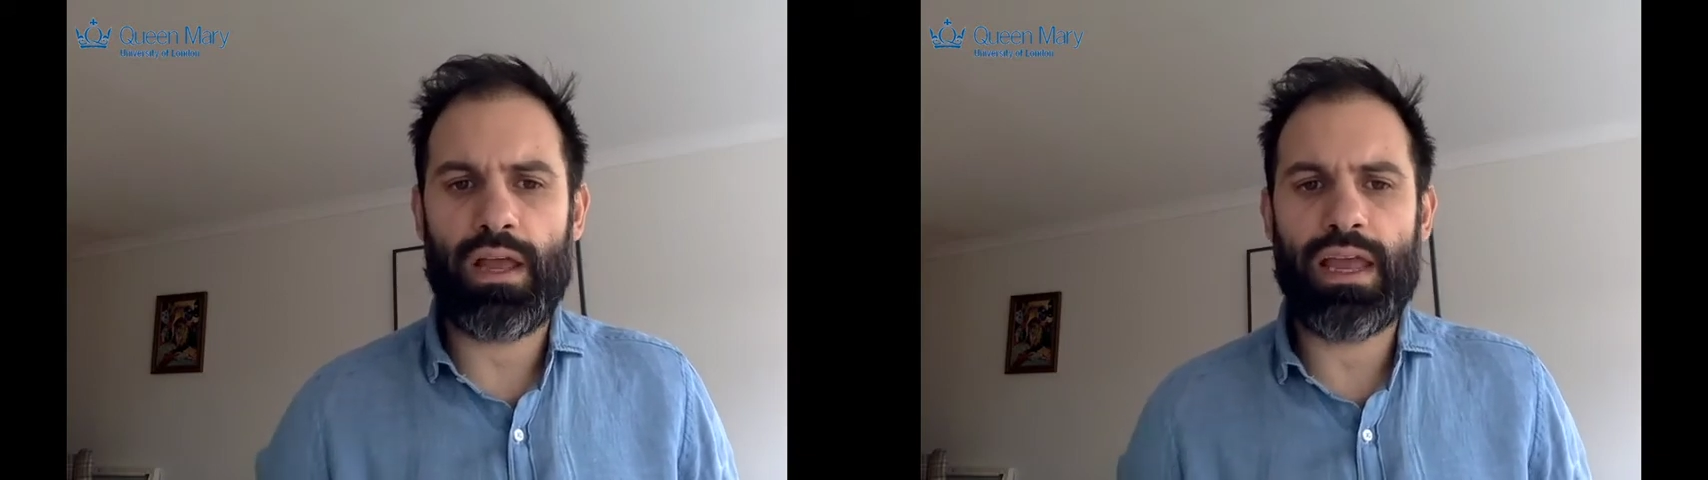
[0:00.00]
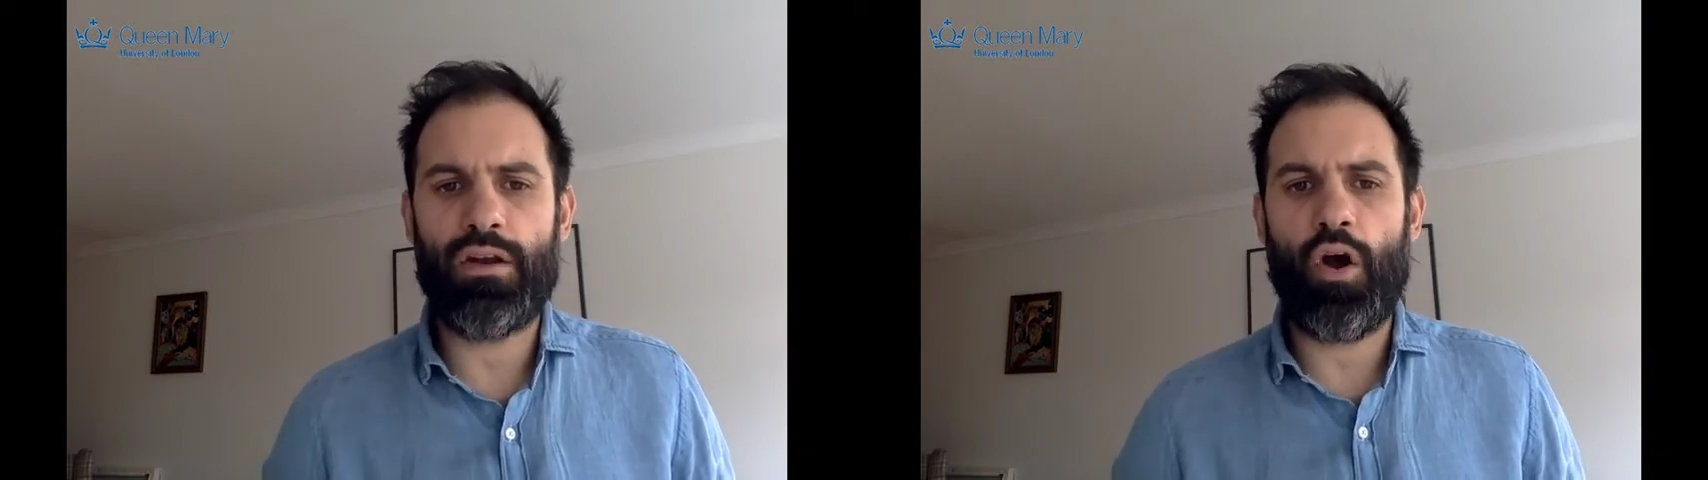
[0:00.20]

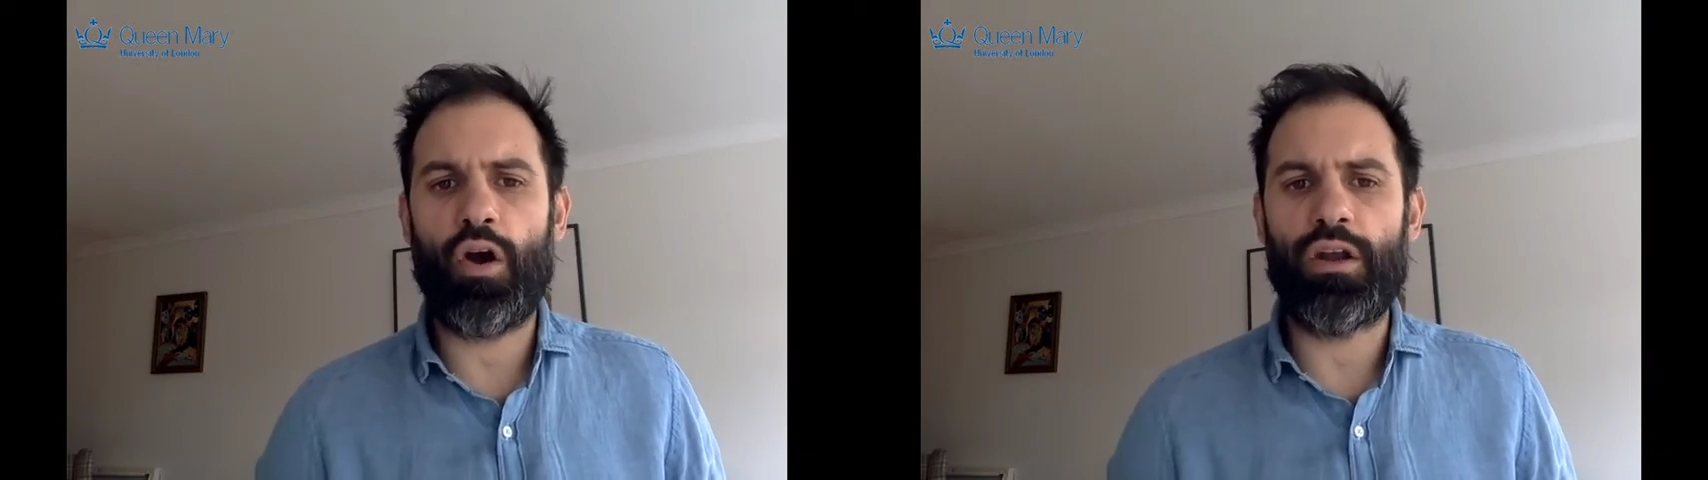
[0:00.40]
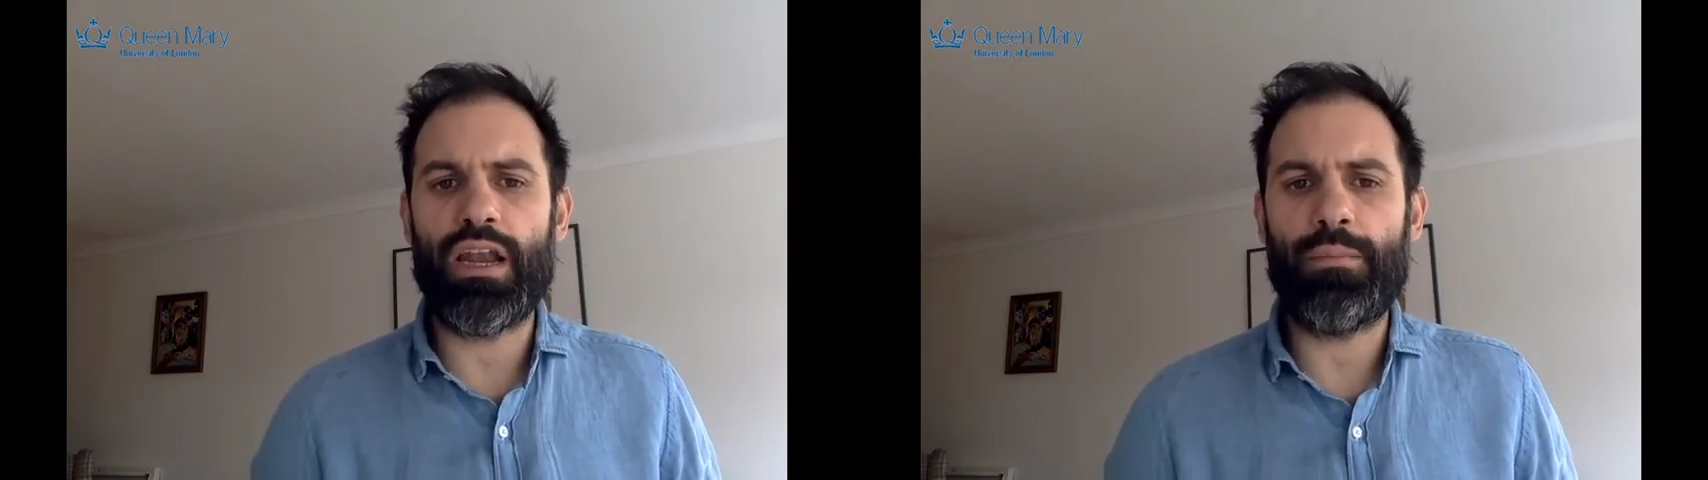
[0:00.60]
In
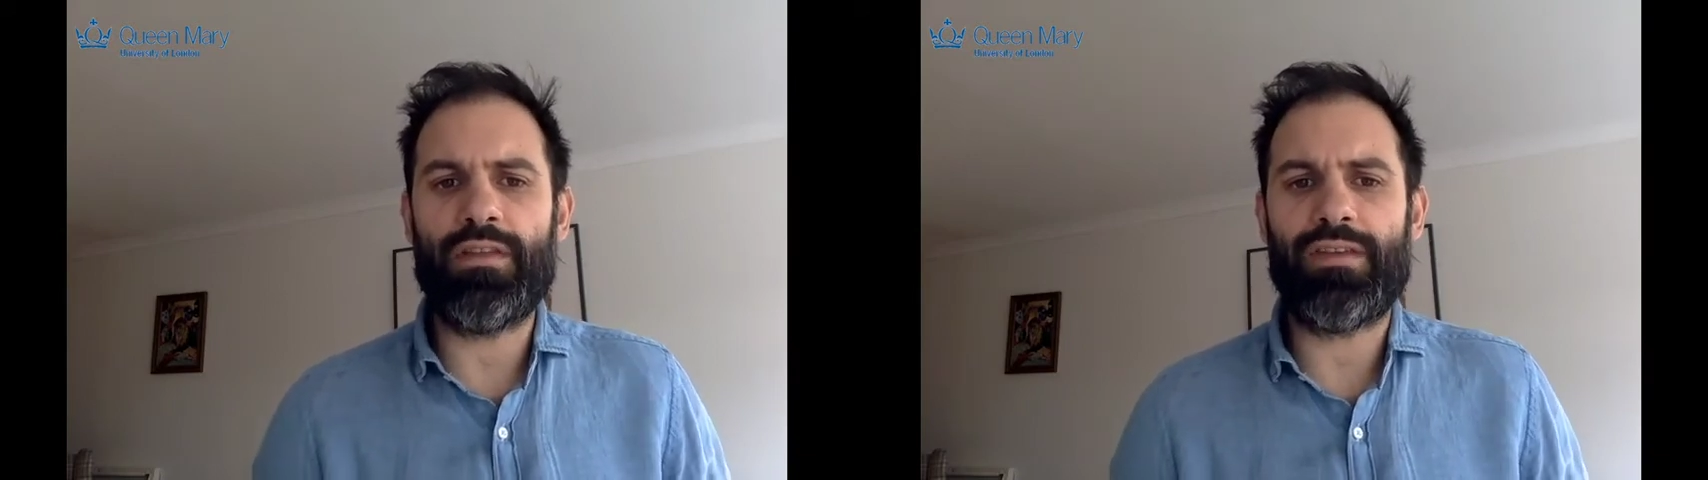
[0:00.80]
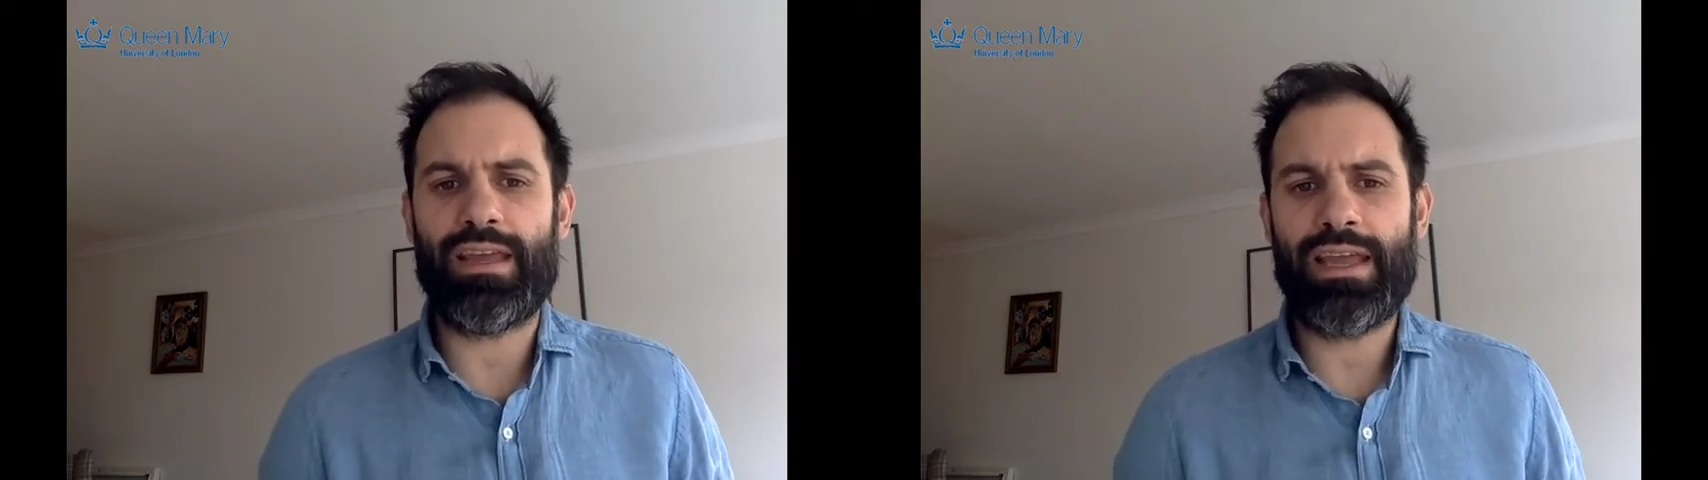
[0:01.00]
On
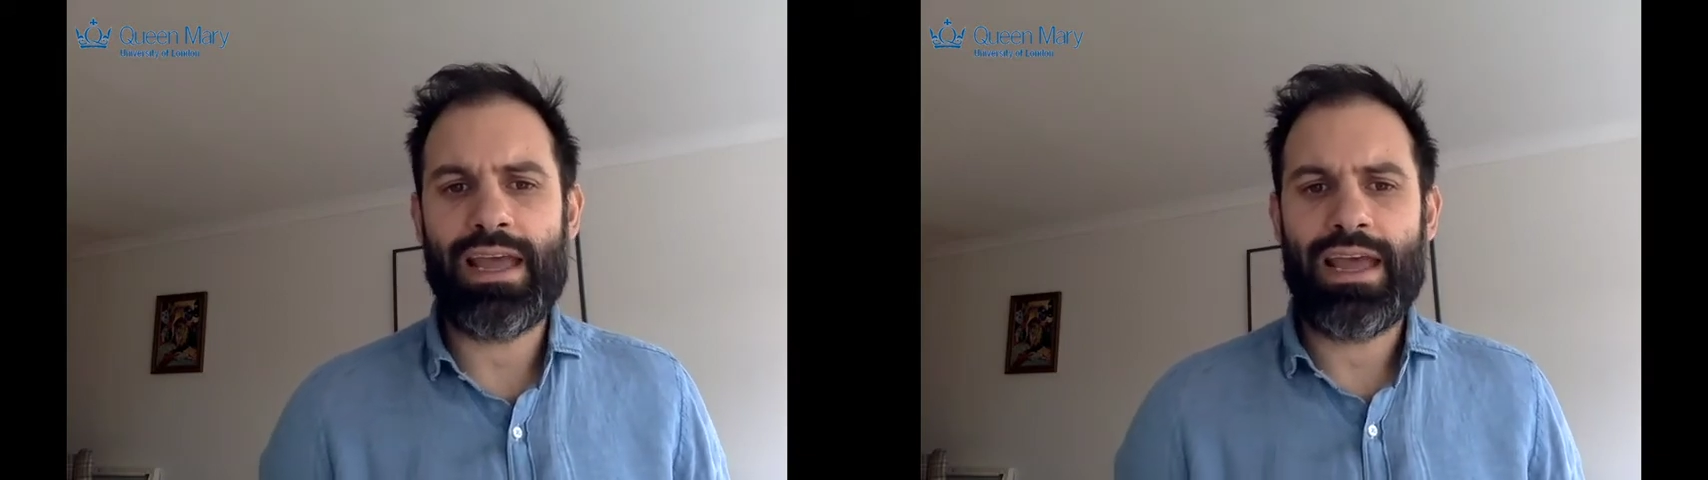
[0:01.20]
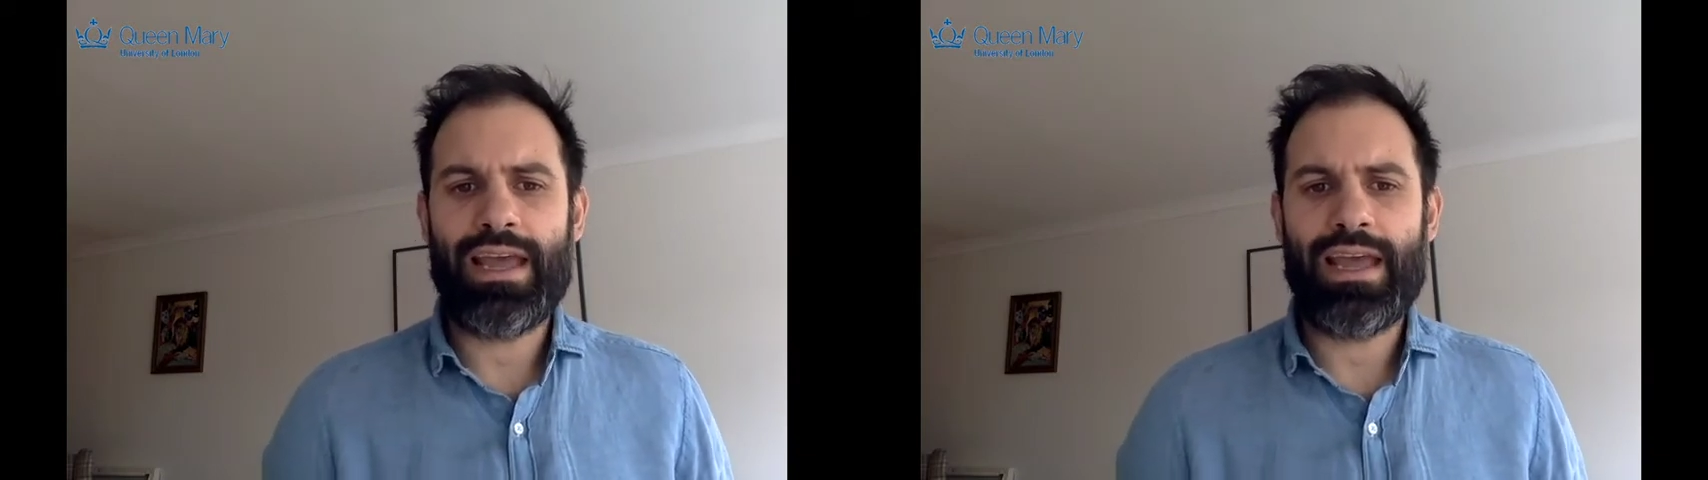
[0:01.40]
Liberty,